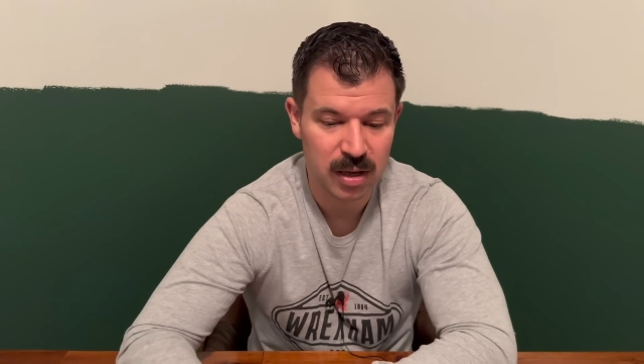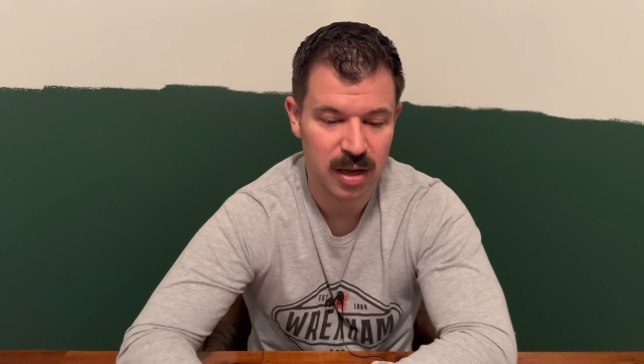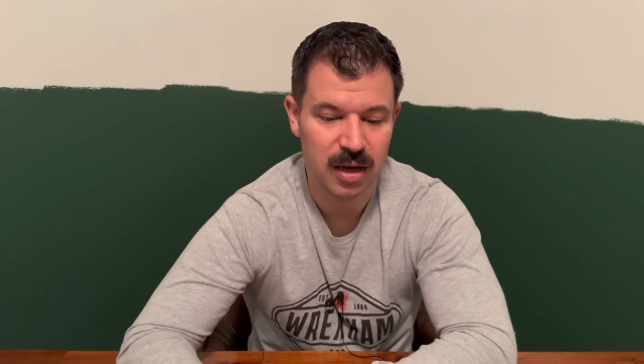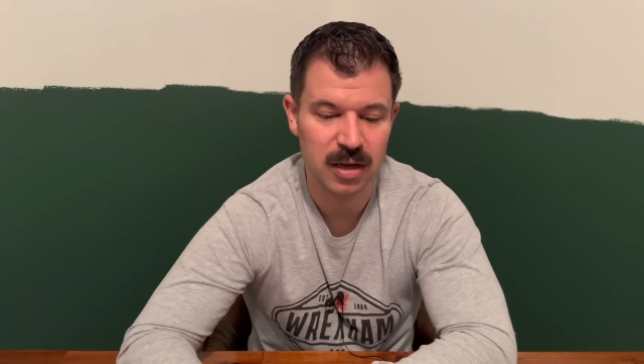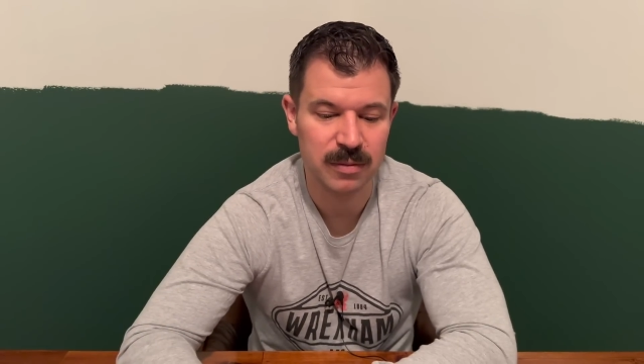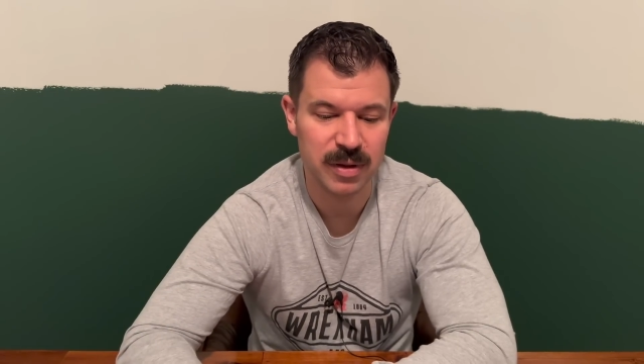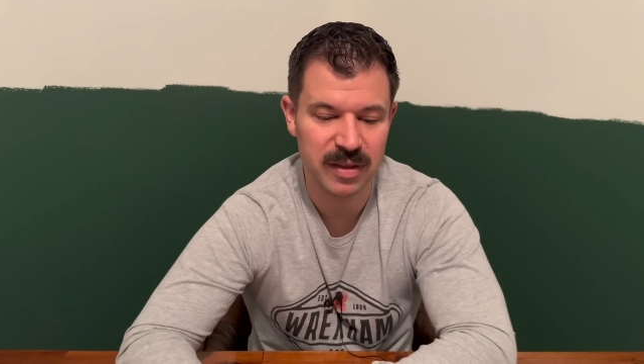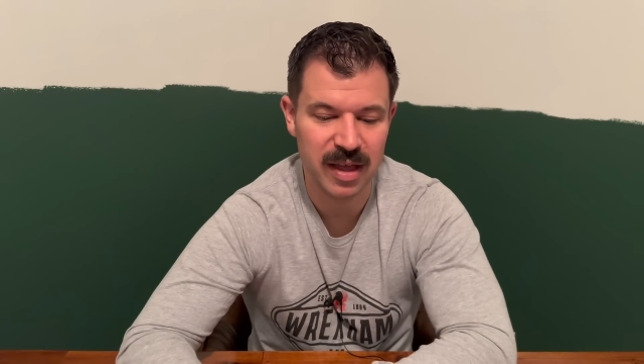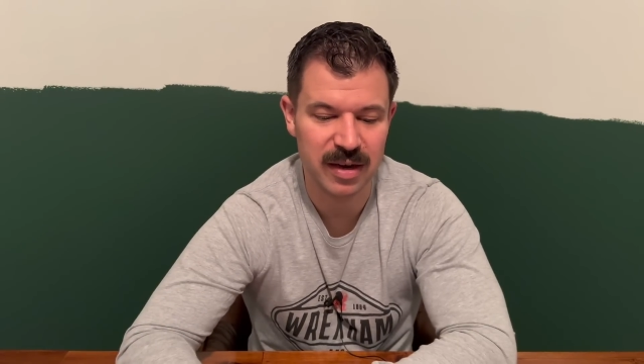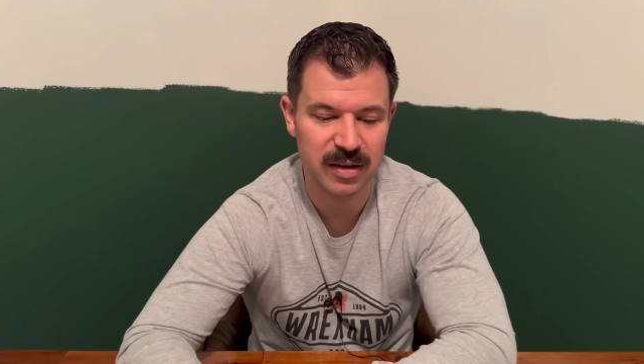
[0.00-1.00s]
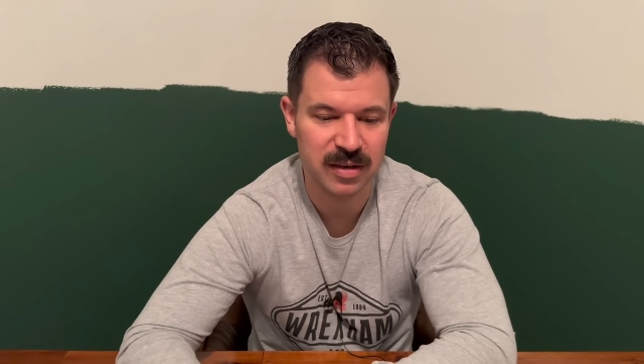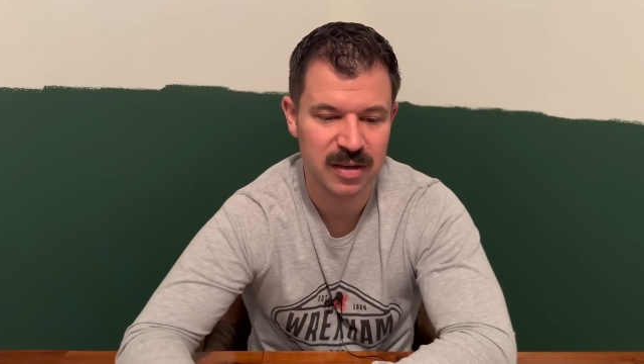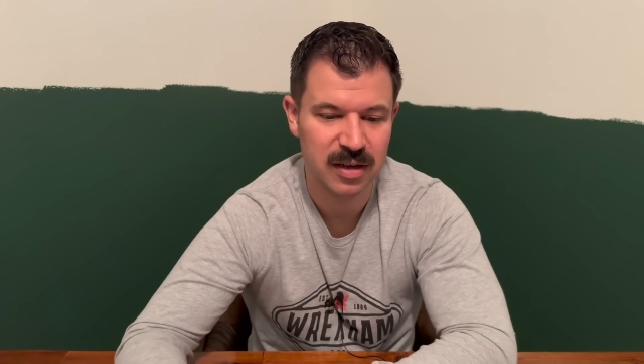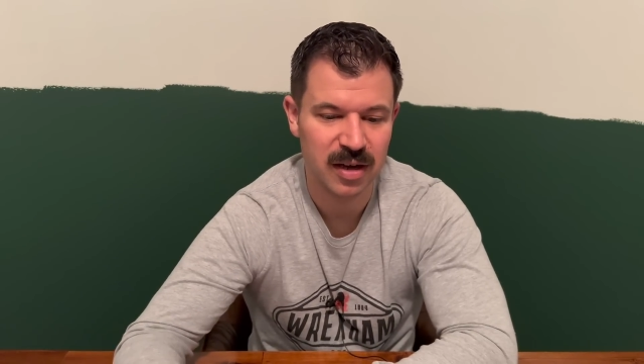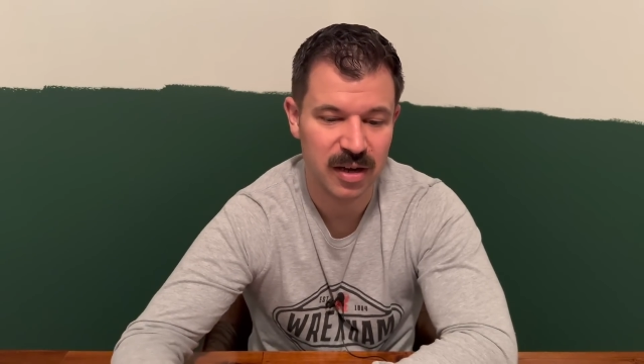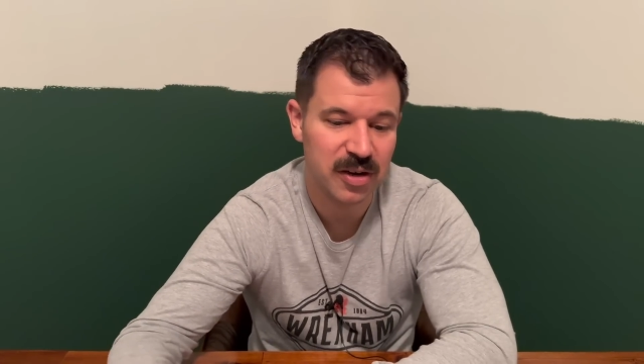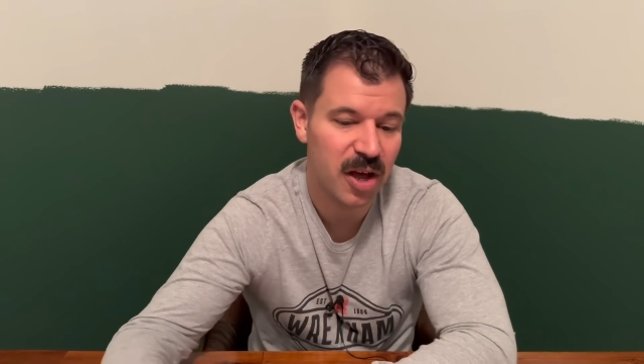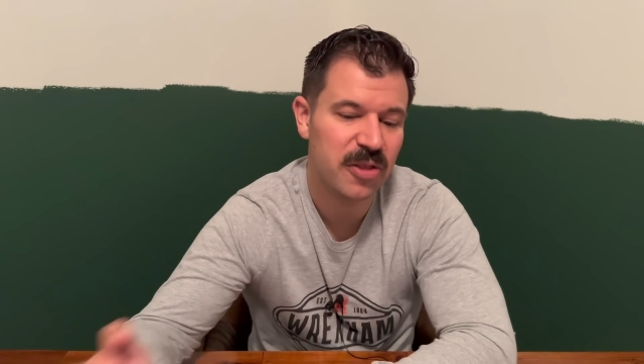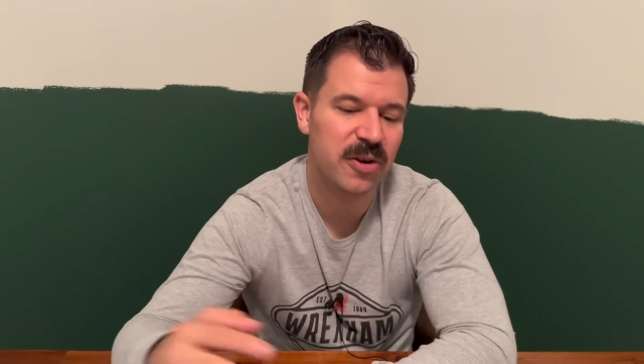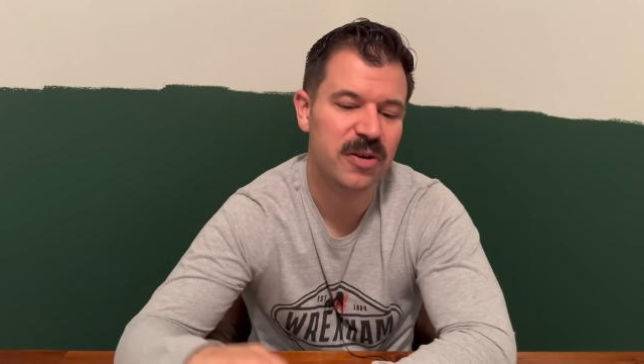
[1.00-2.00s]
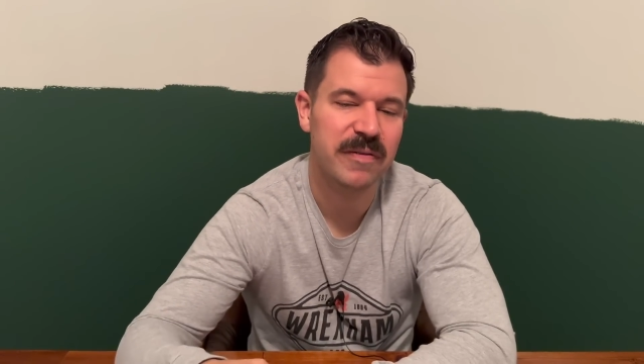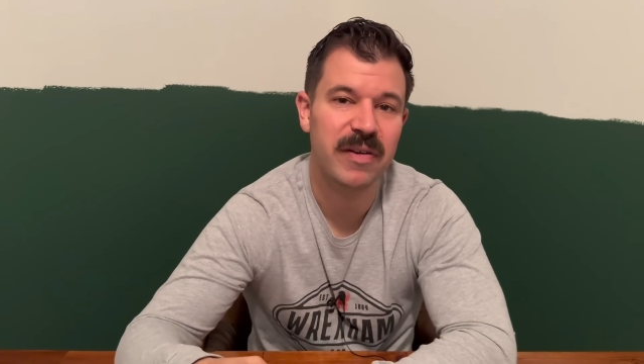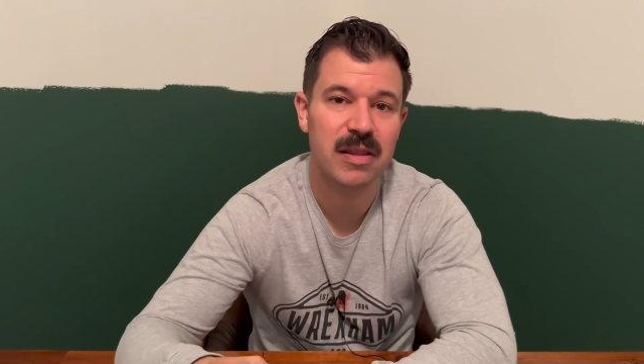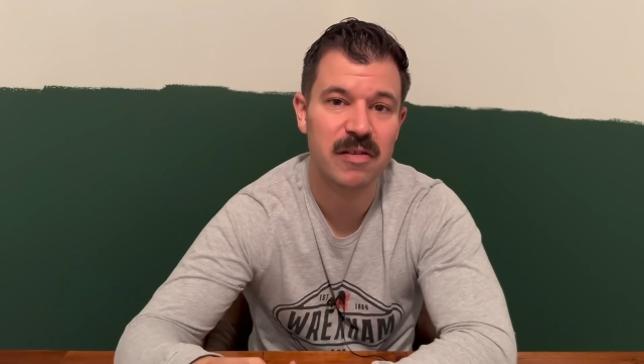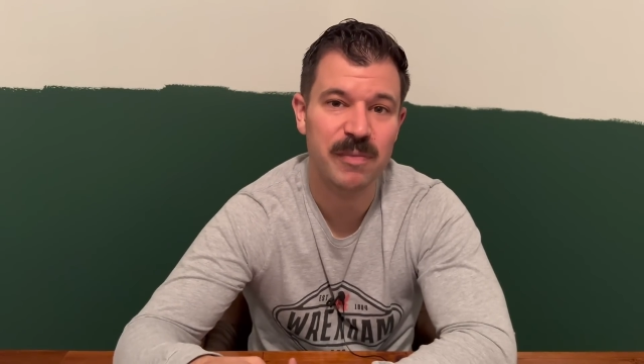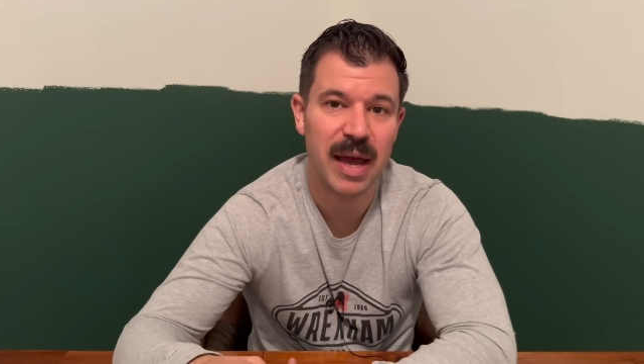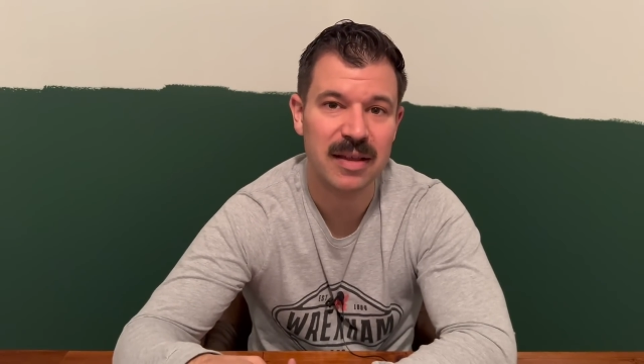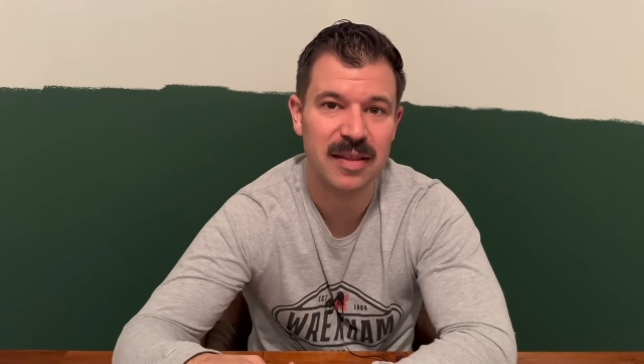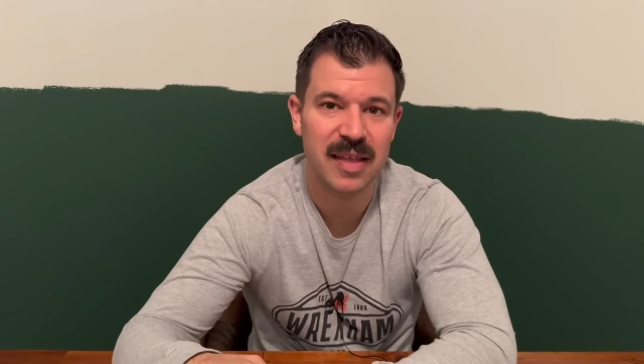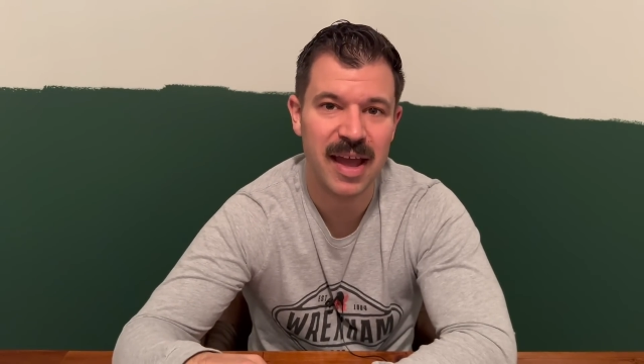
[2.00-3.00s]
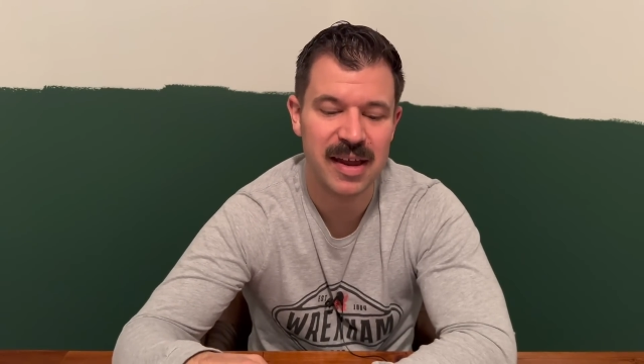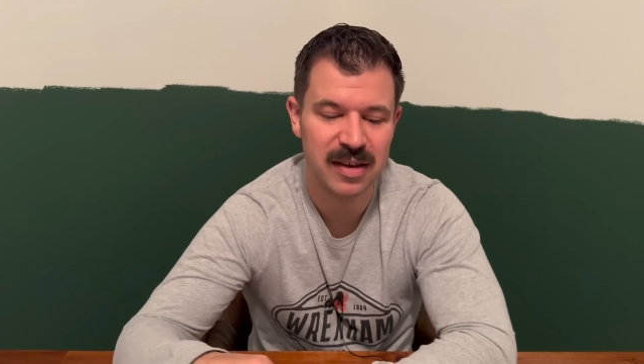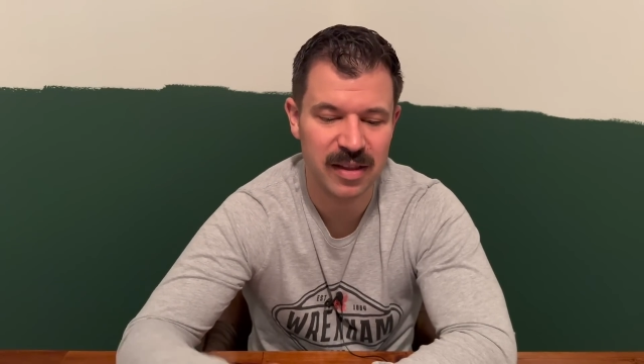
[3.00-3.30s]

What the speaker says: And then another defensive back that they added